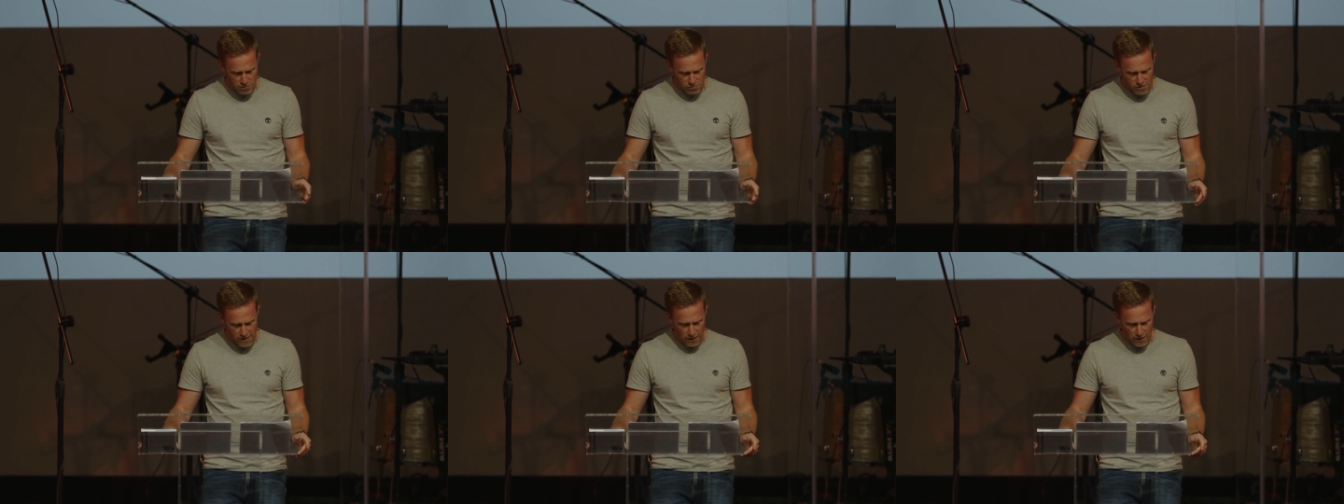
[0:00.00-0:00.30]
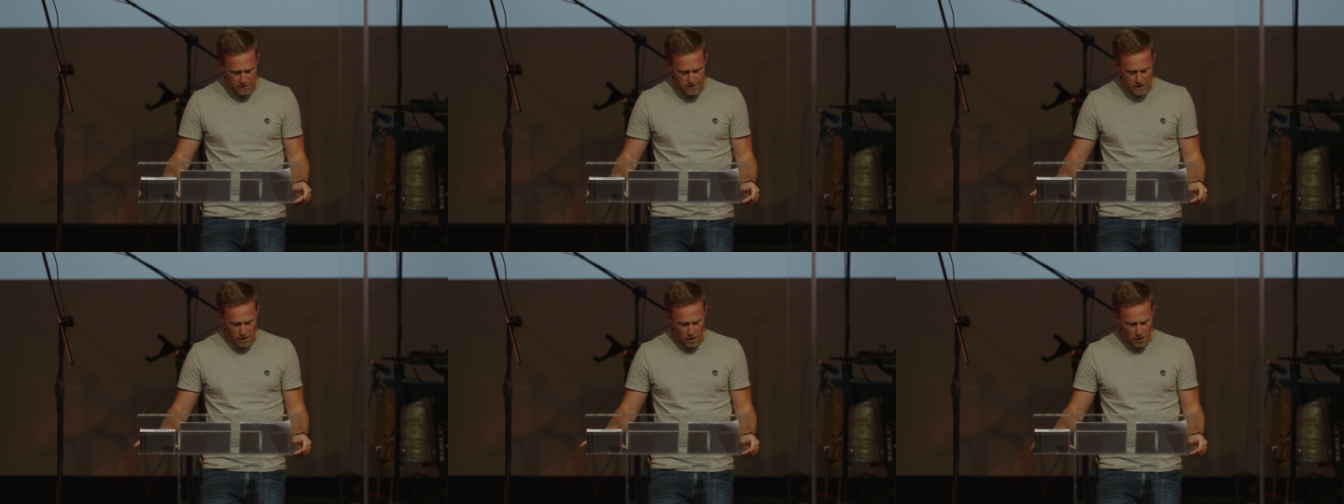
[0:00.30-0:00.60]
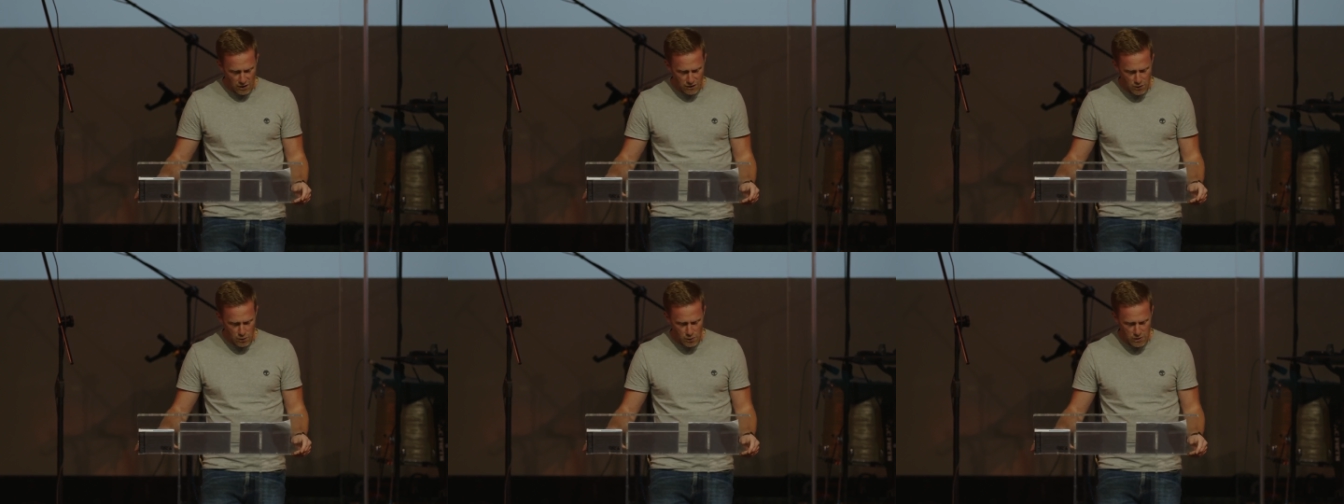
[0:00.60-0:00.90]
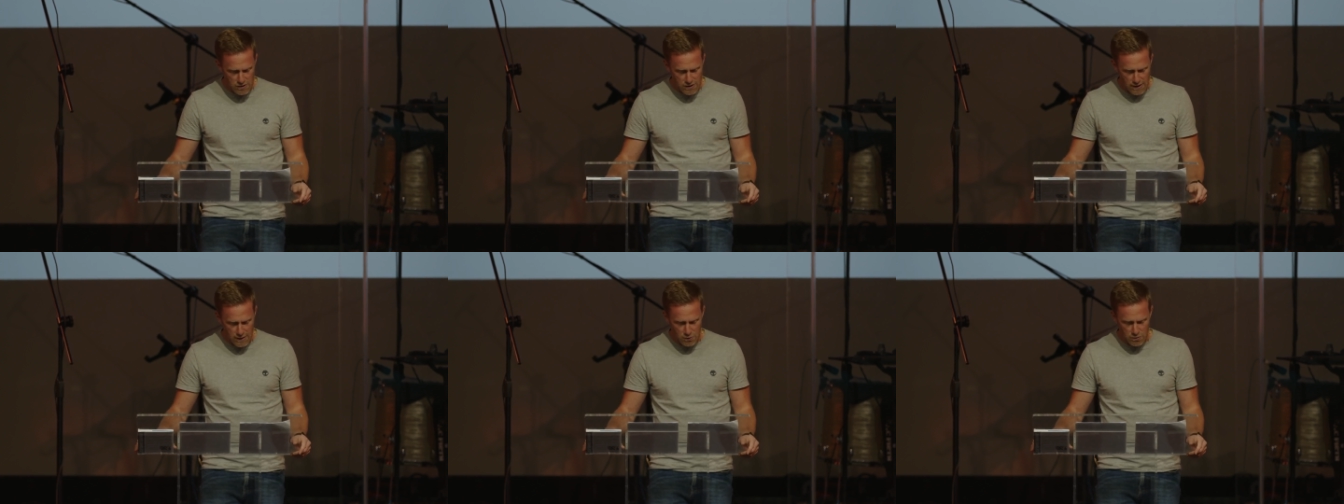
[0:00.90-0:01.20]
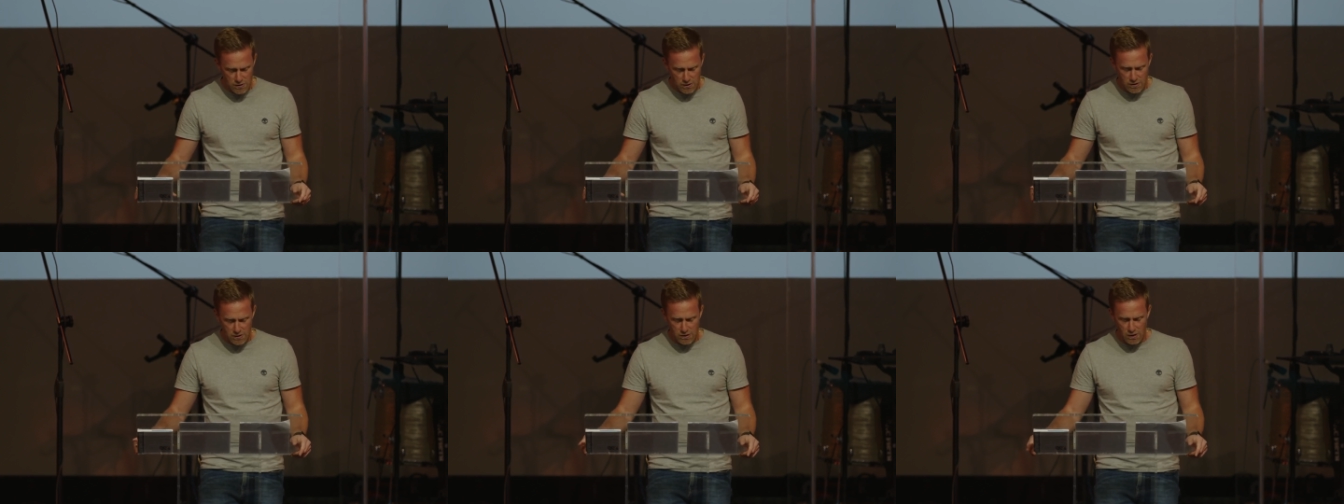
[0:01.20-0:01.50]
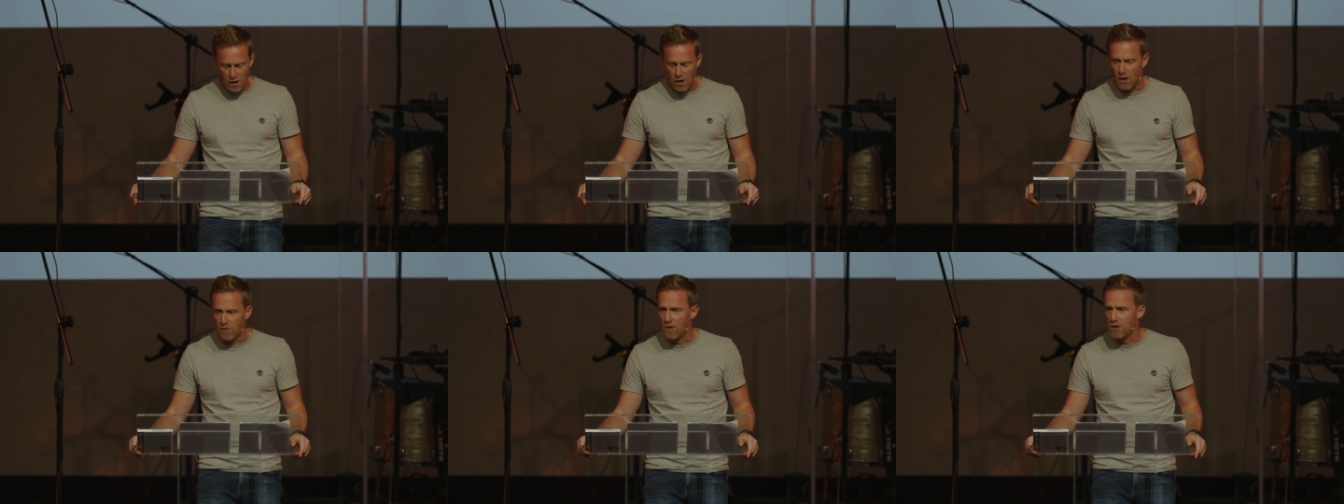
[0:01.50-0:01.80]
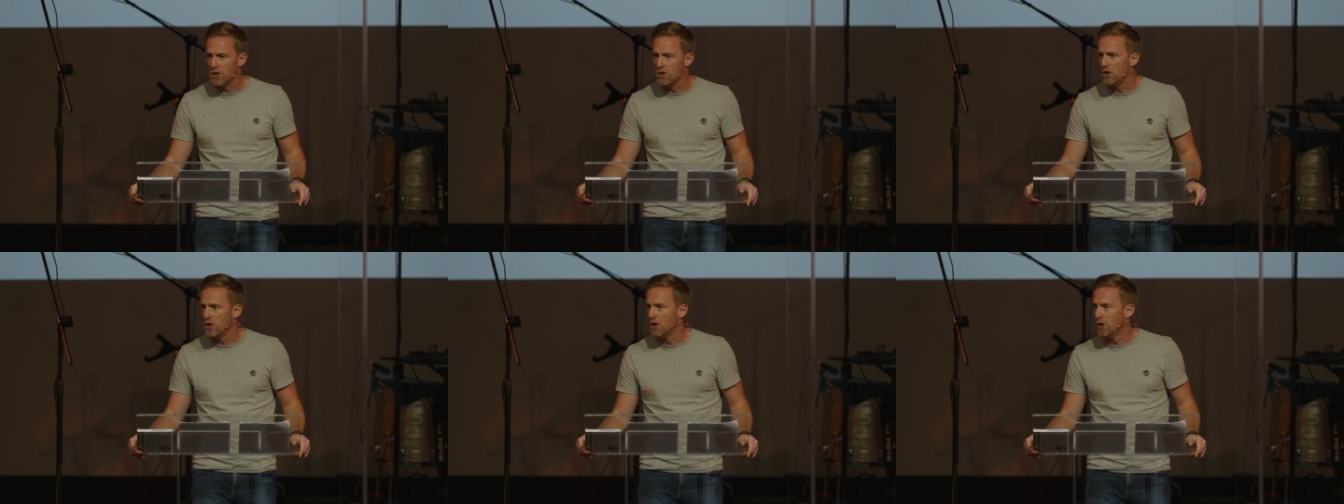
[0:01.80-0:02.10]
realizing afterwards that it was the start of
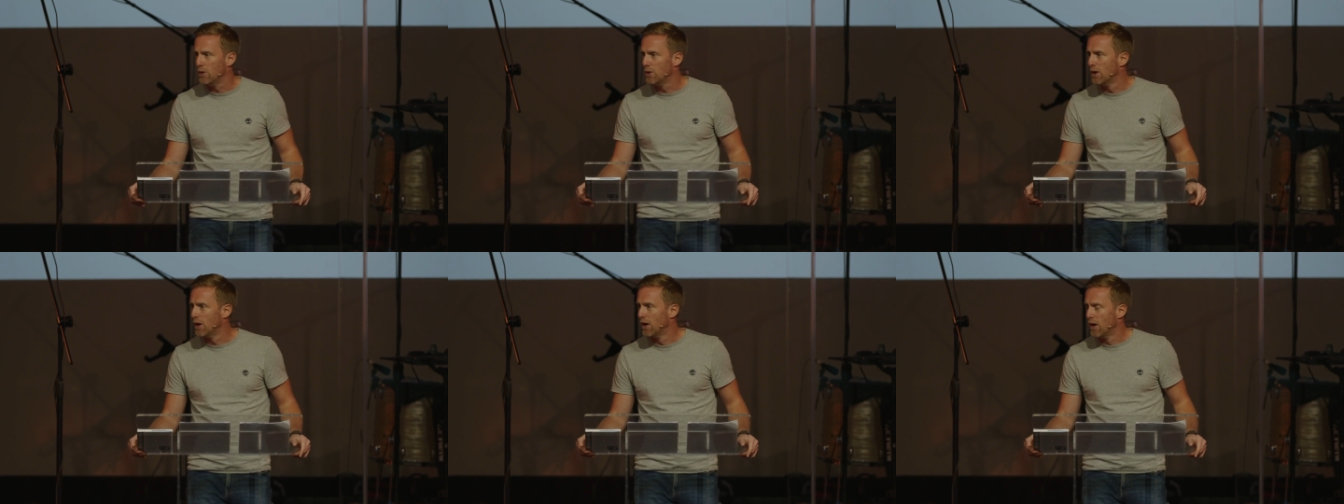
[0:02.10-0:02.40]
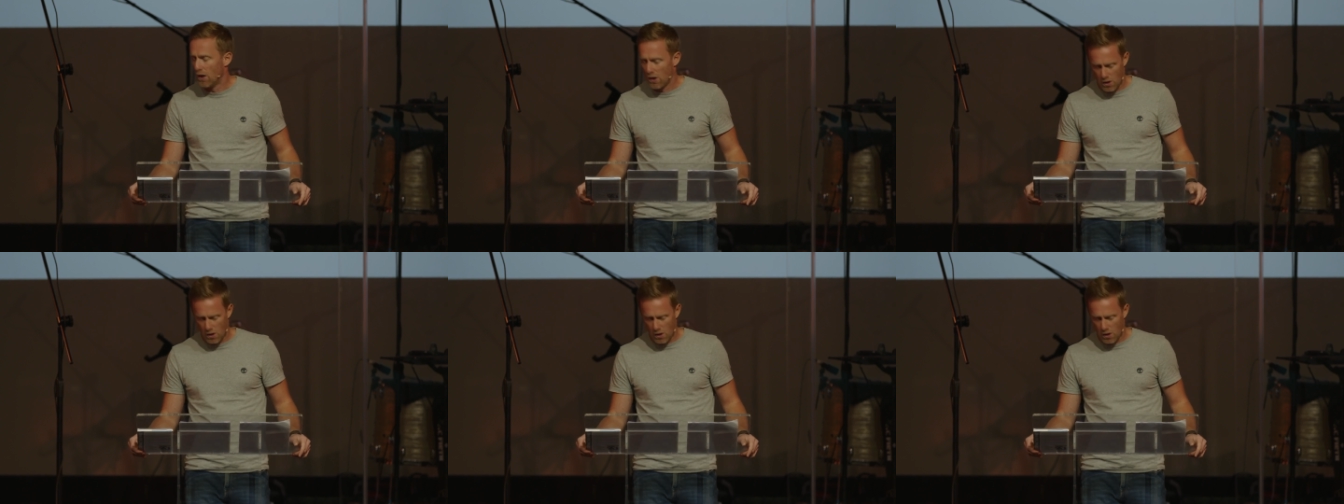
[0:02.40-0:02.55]
a new,